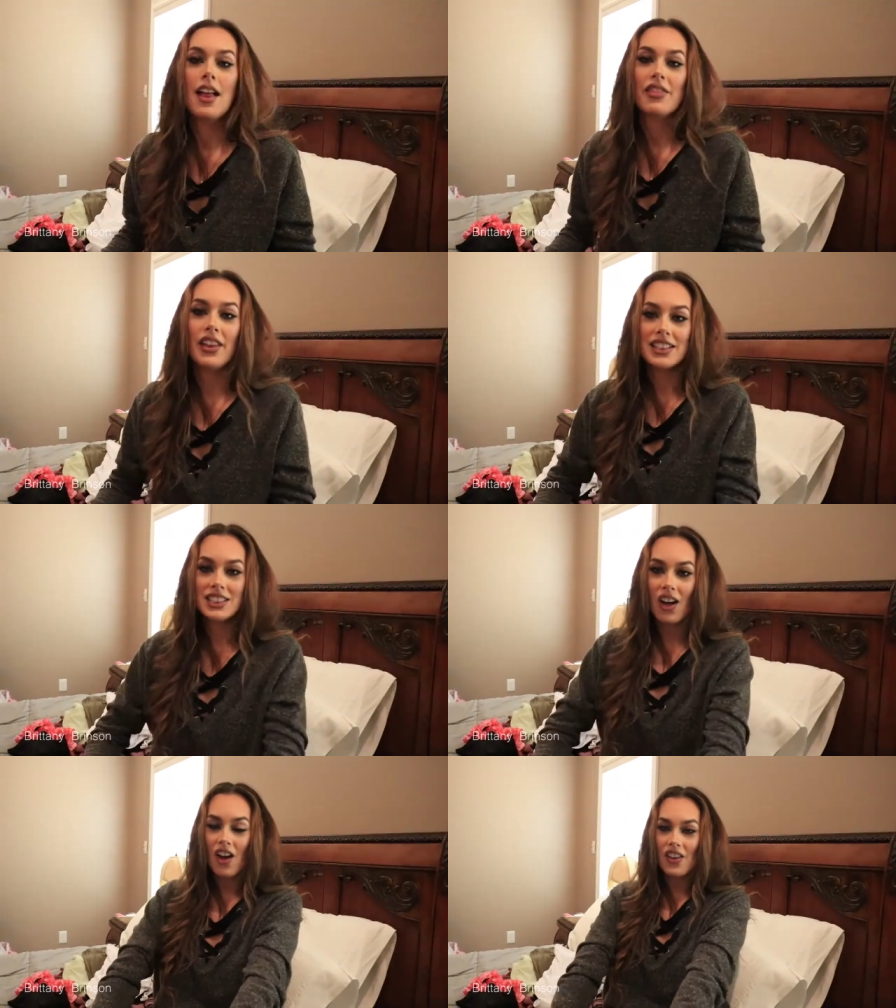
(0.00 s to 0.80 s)
That's
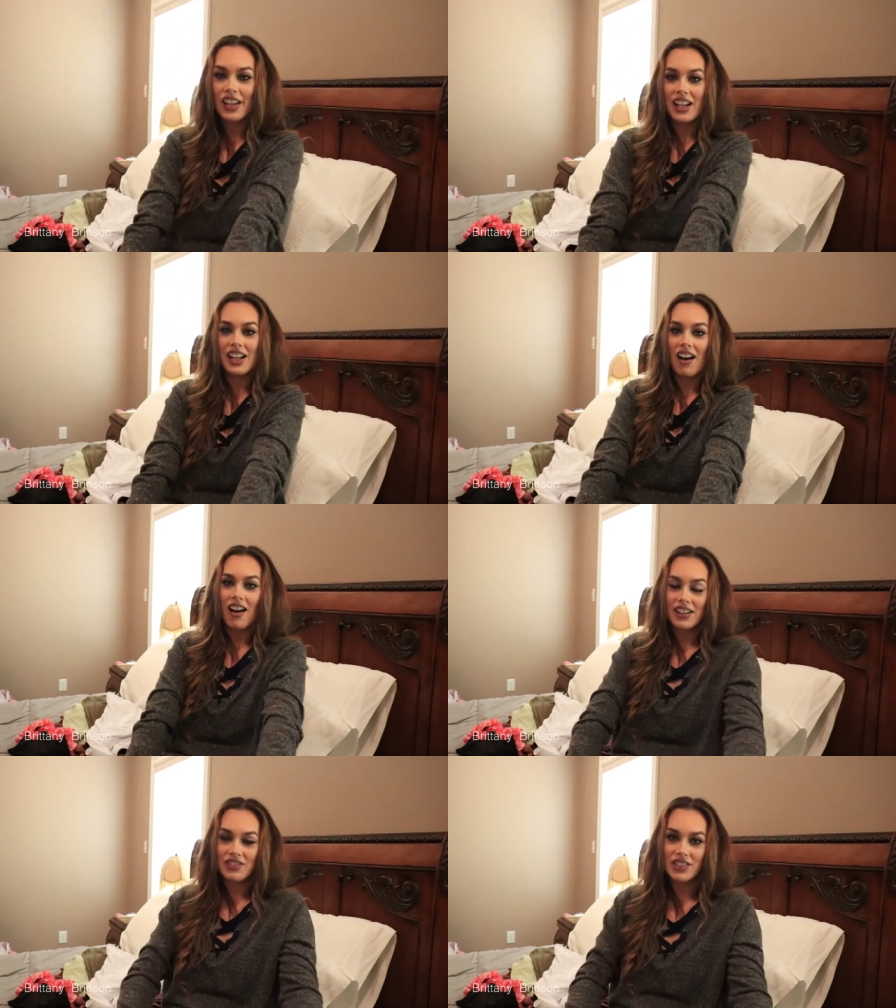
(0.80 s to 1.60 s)
all that I
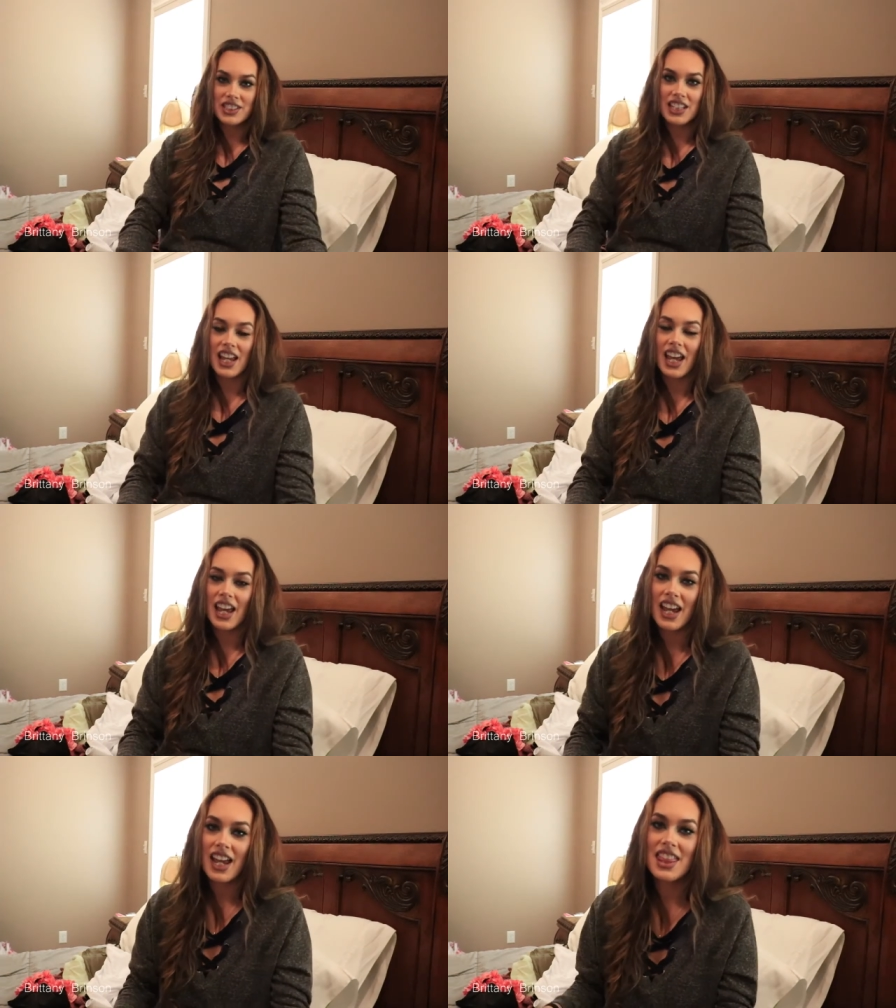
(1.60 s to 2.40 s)
got for
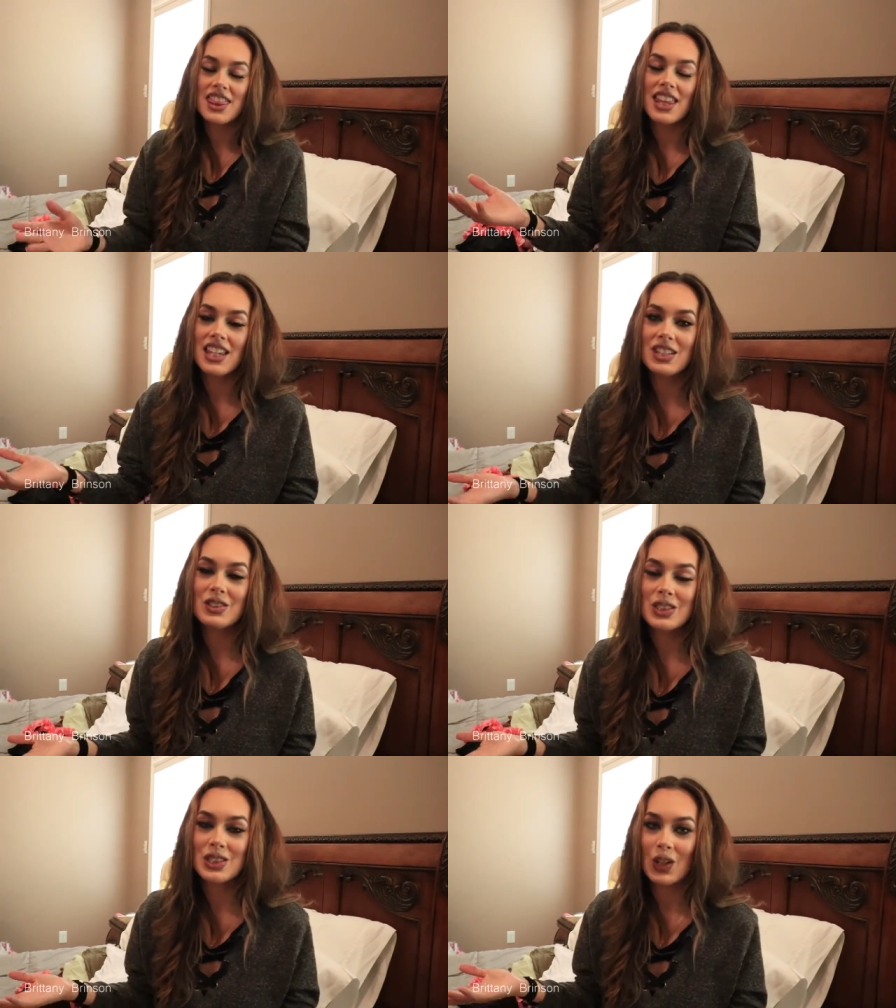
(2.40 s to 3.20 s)
today. Thank you
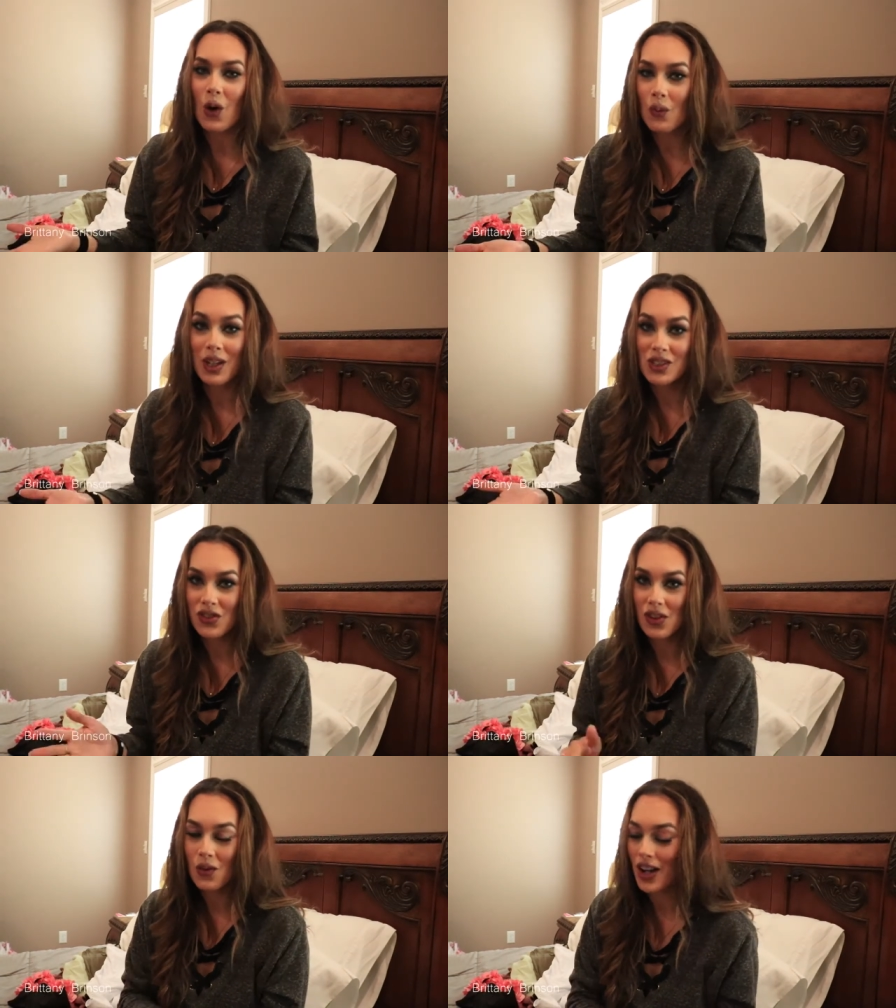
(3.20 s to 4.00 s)
so much
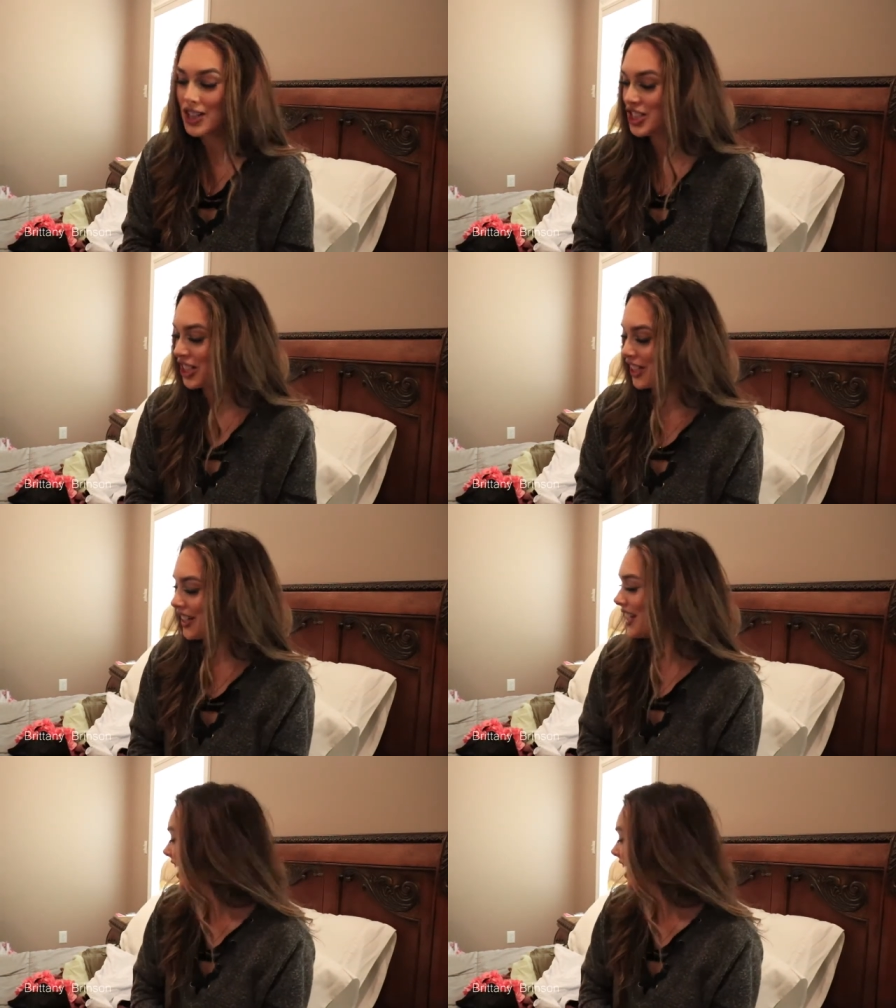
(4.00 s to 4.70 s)
for watching.